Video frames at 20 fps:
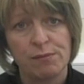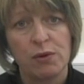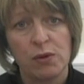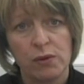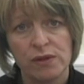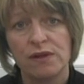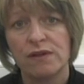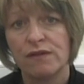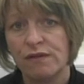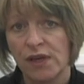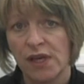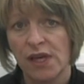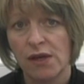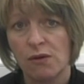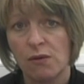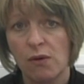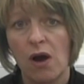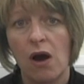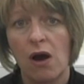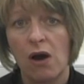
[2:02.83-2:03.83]
point of
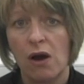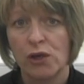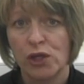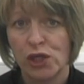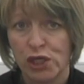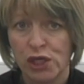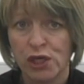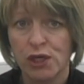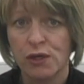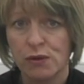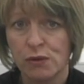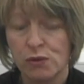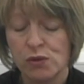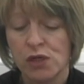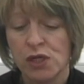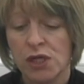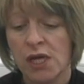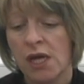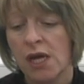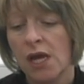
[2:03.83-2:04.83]
view are huge